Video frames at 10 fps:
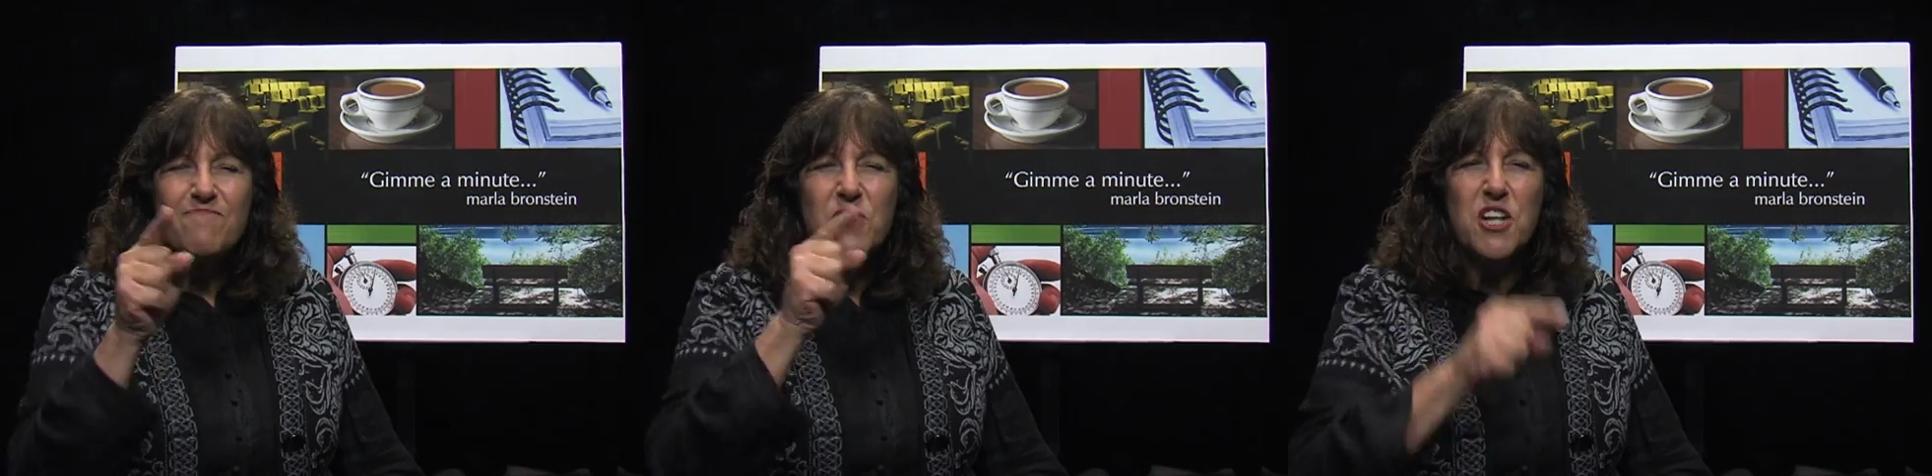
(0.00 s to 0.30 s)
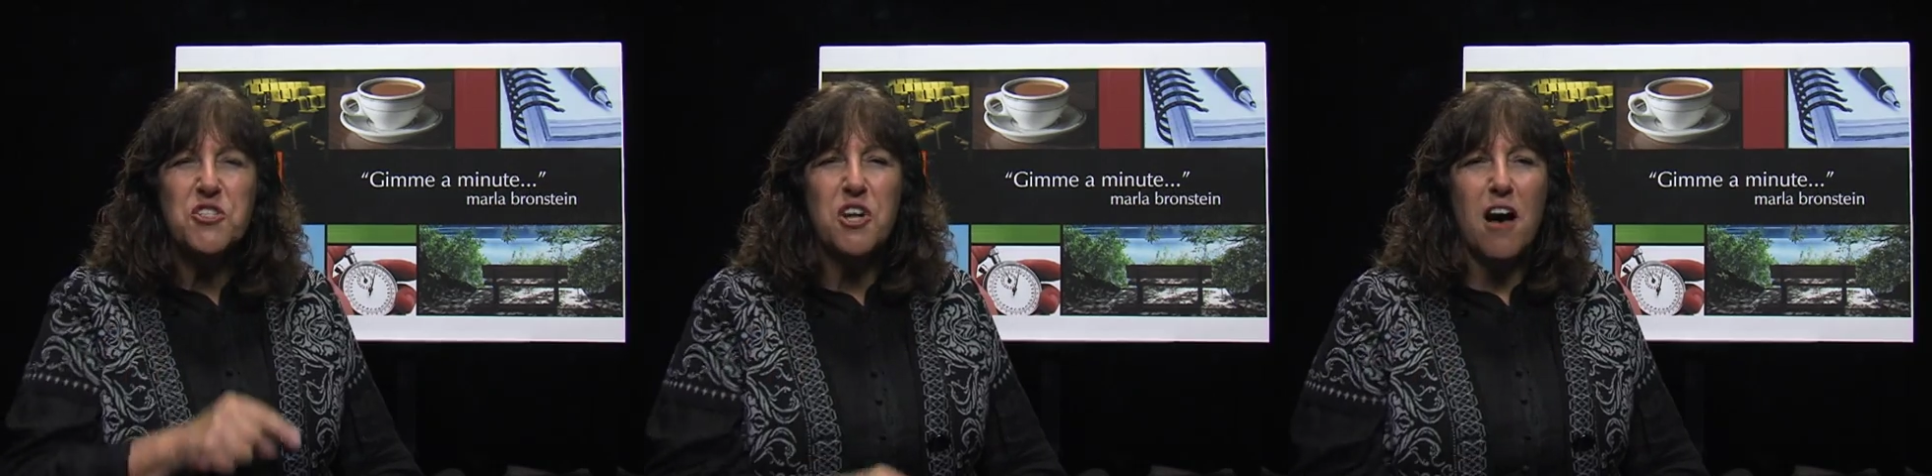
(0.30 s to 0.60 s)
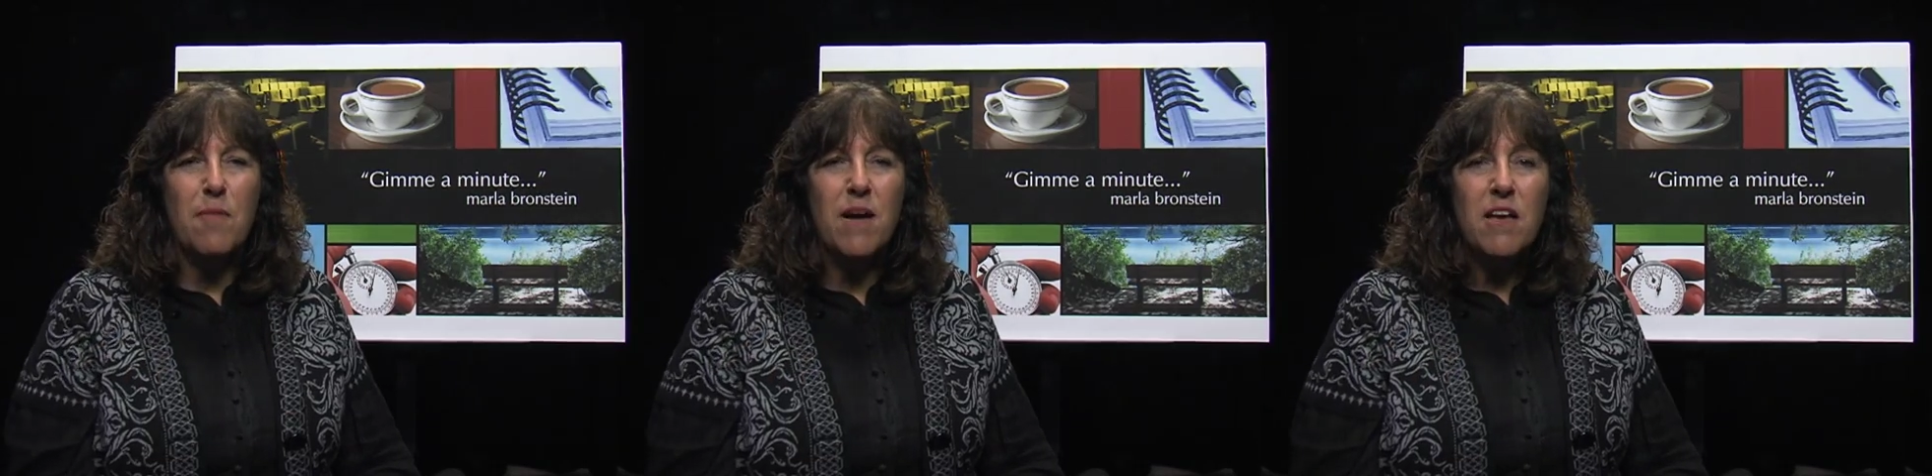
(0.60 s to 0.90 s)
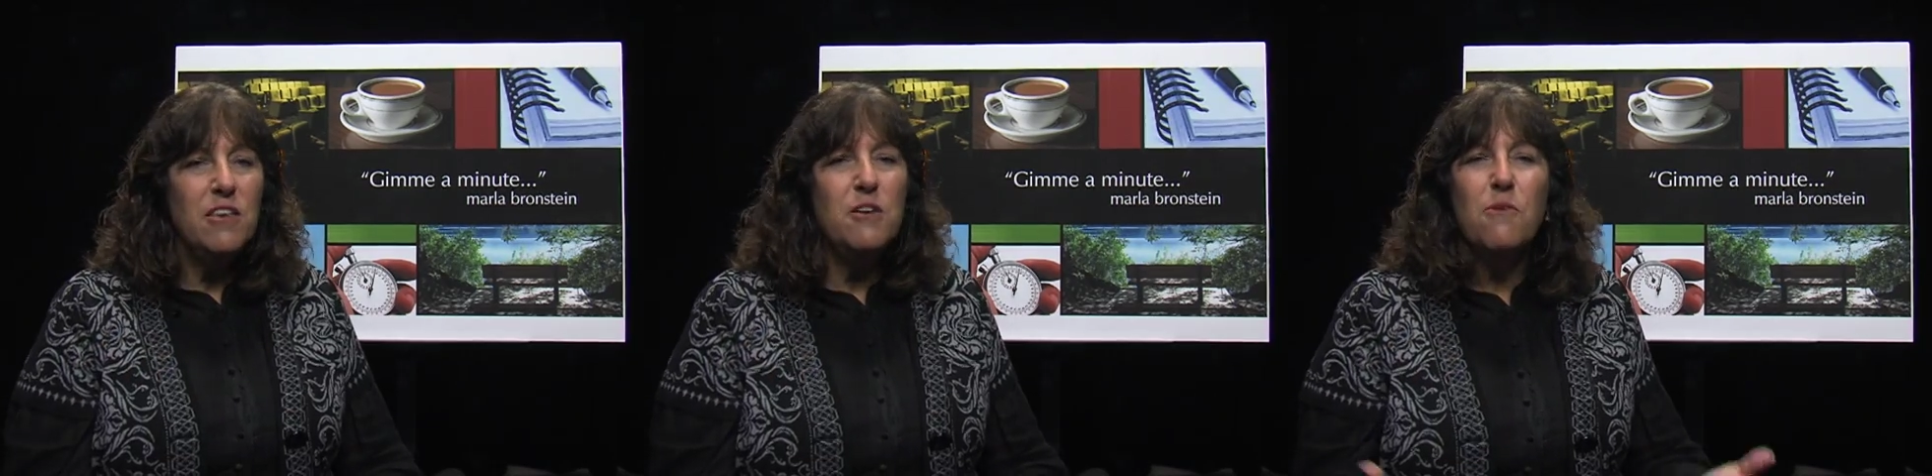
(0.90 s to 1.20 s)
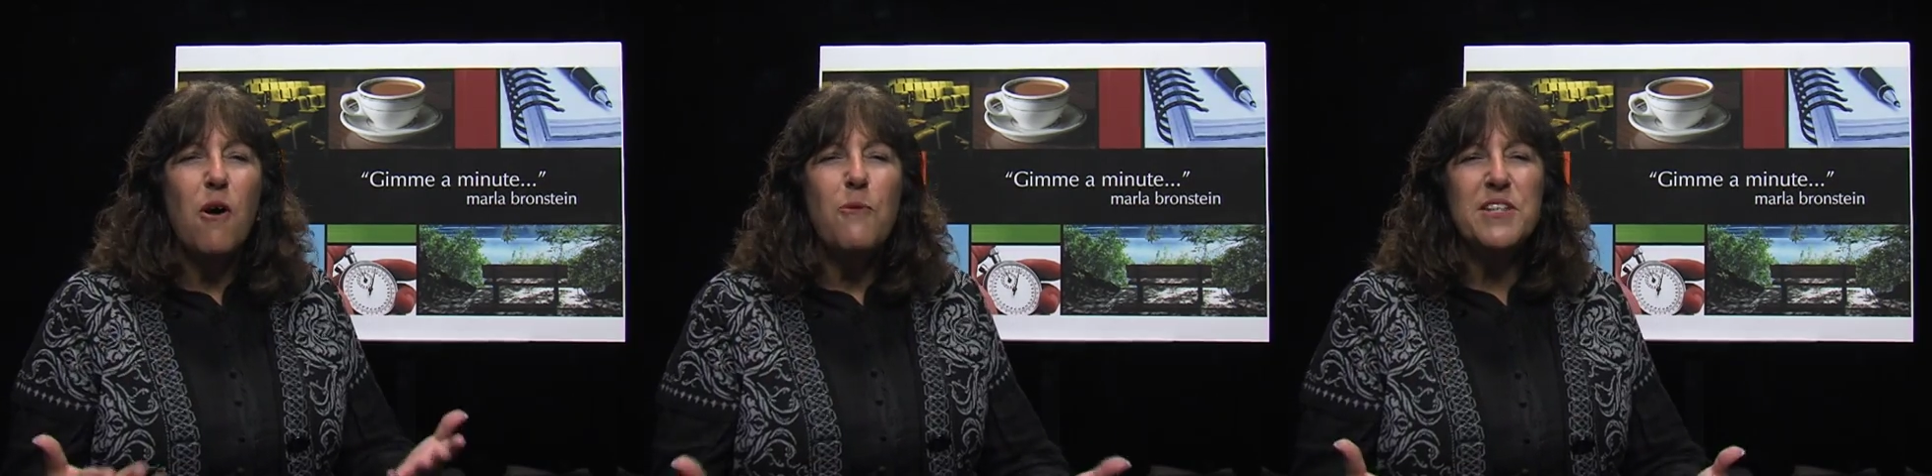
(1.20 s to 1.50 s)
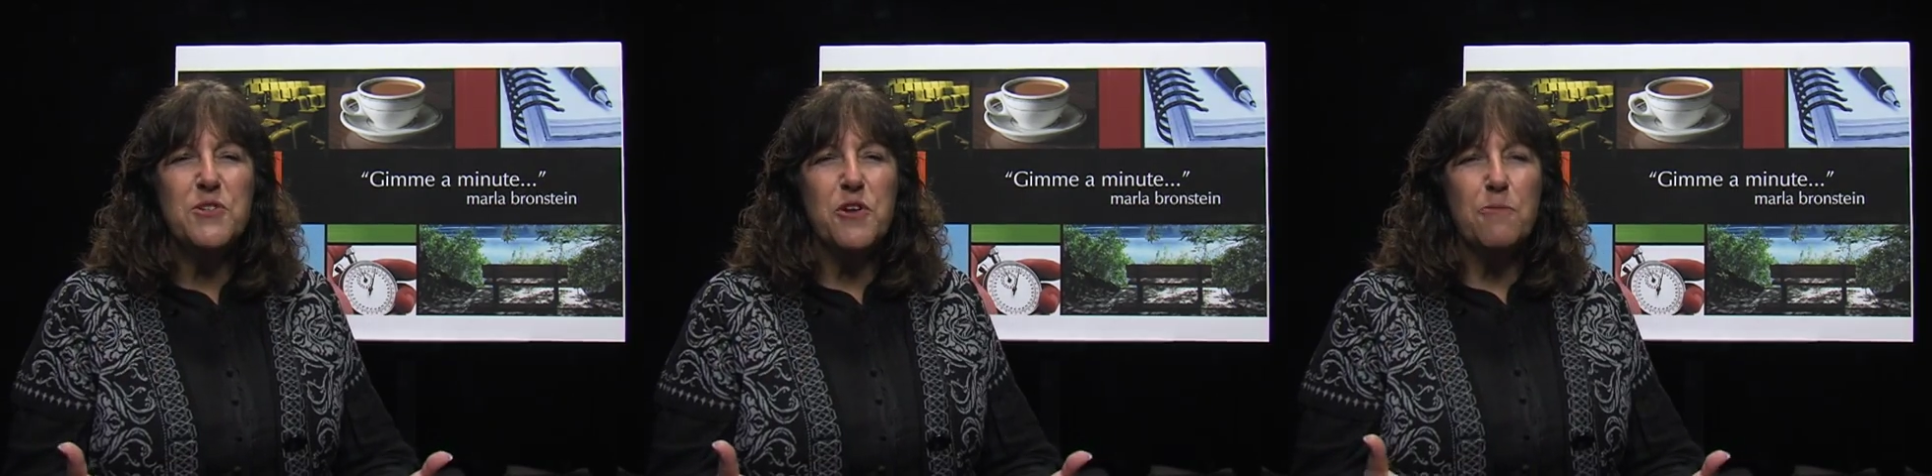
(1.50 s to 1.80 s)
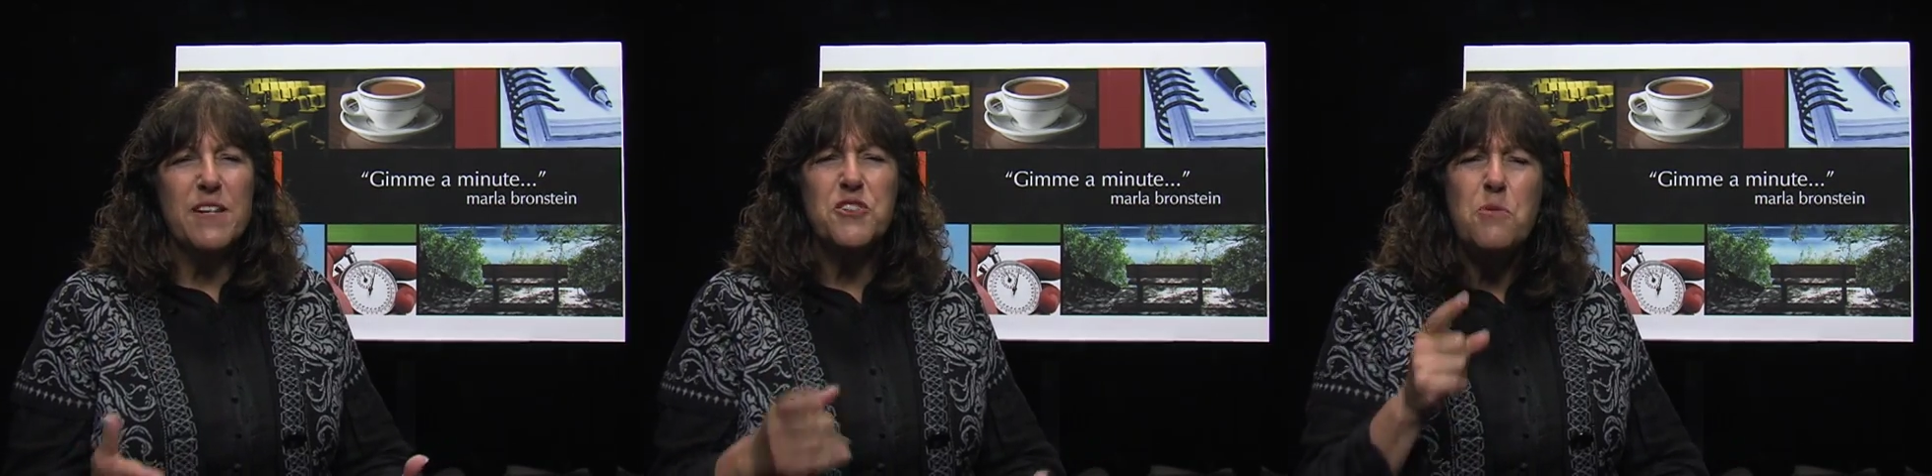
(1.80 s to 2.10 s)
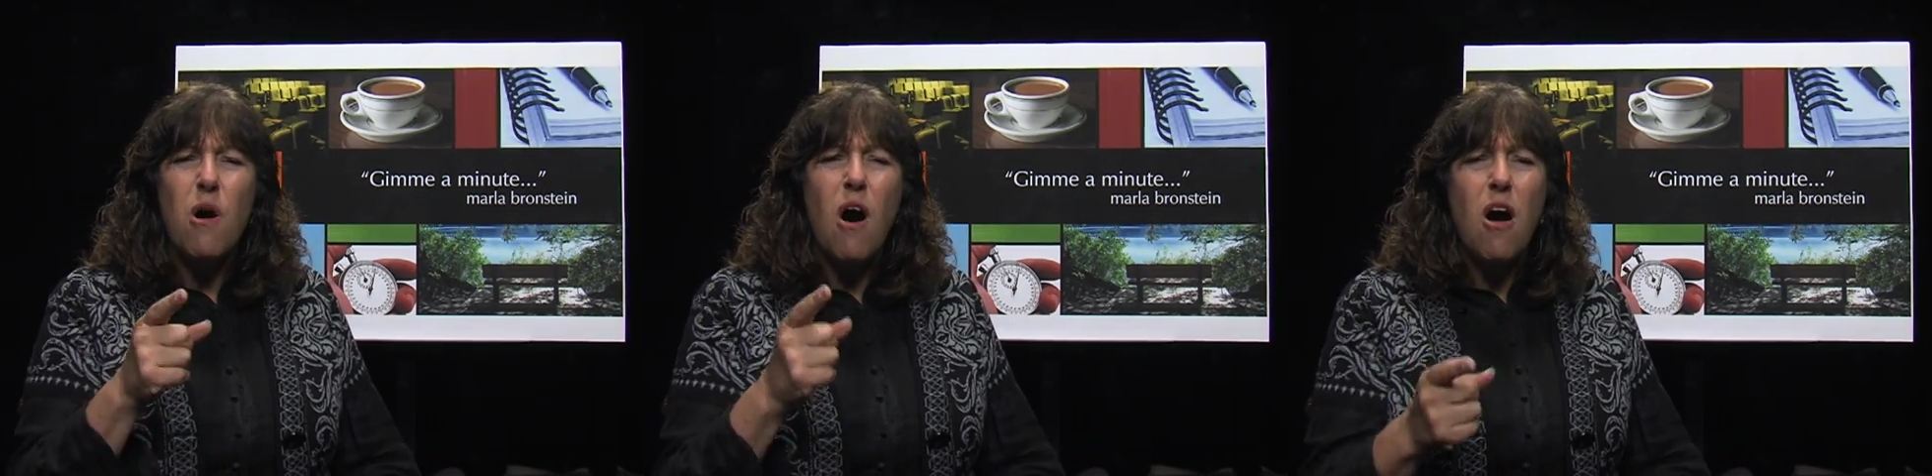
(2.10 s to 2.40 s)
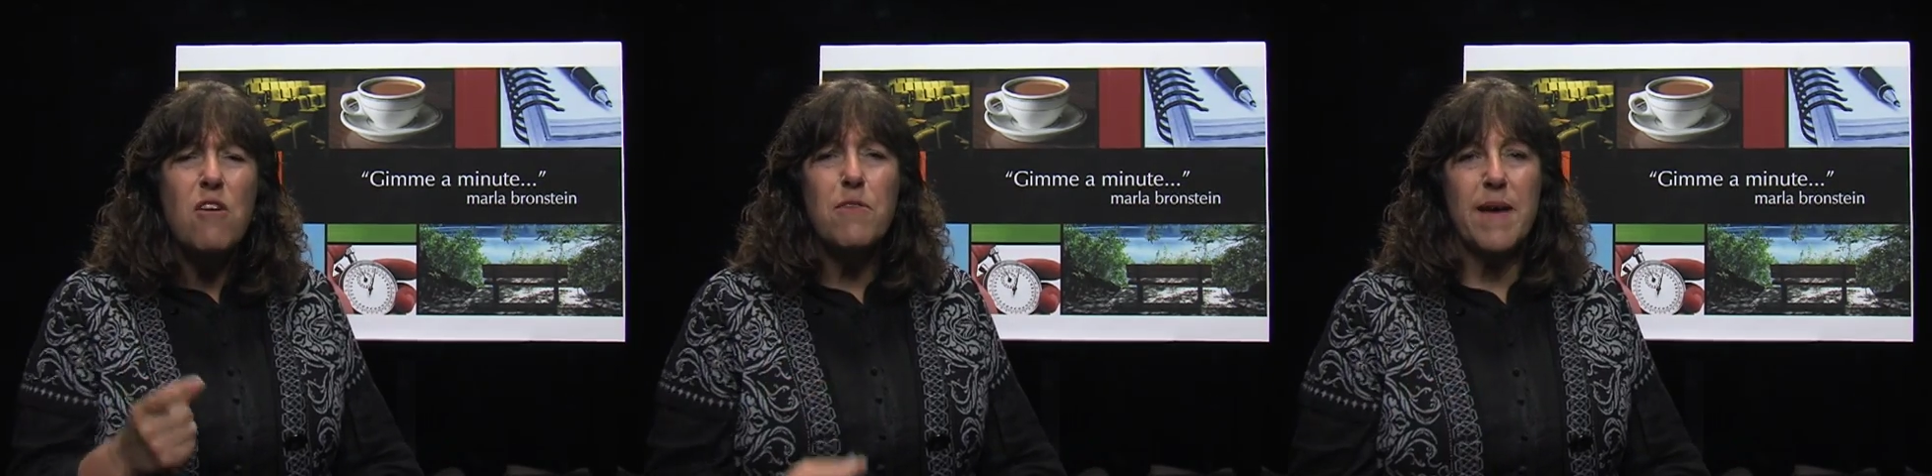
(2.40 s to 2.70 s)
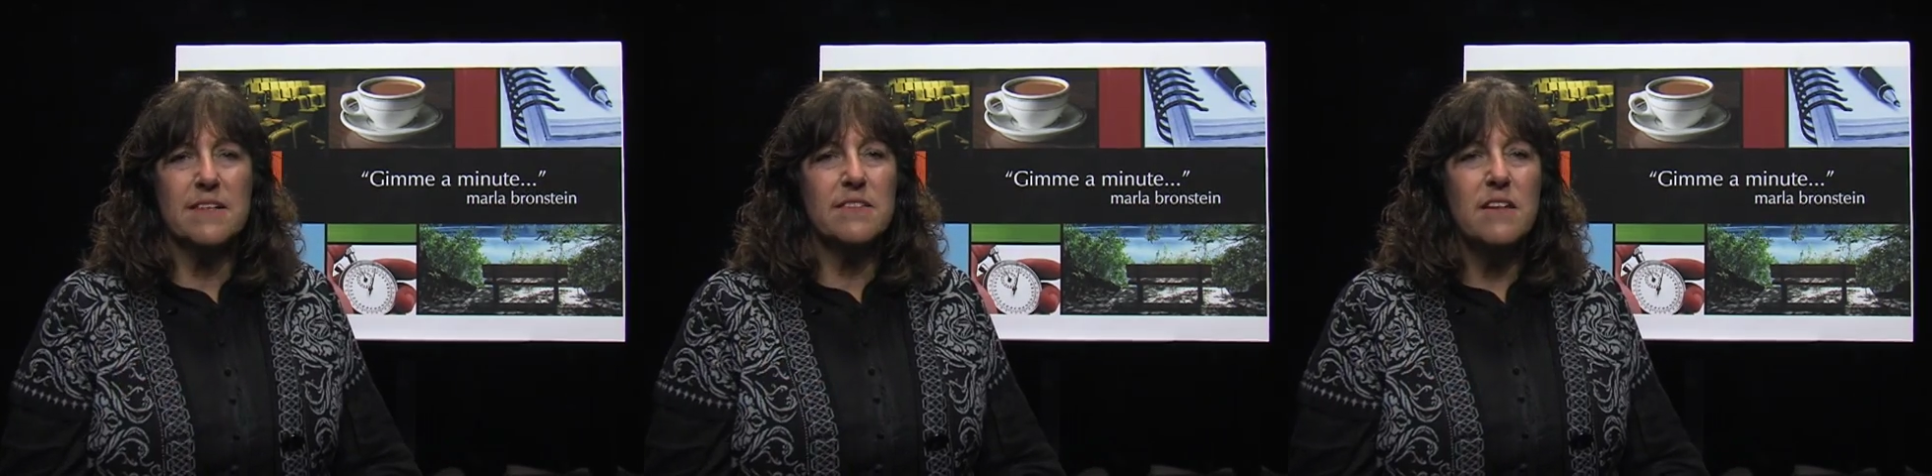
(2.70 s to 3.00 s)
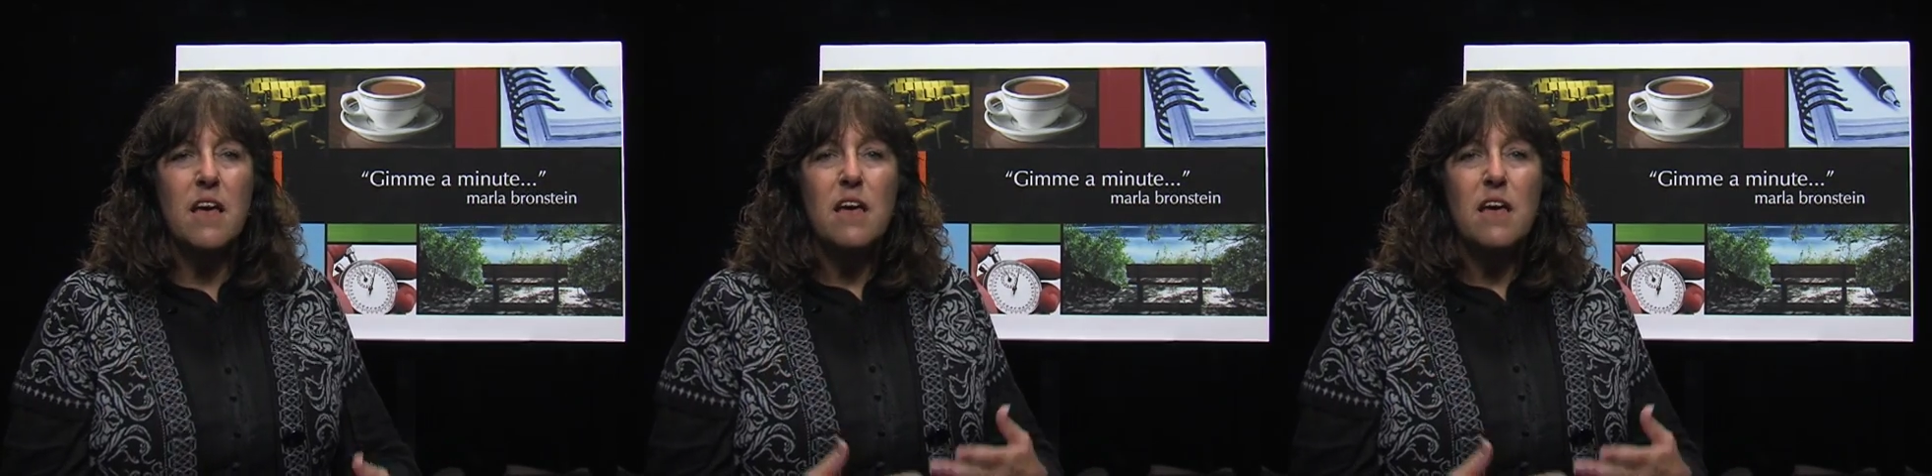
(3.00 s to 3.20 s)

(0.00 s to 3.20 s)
Good job. You always do your best. You are the best.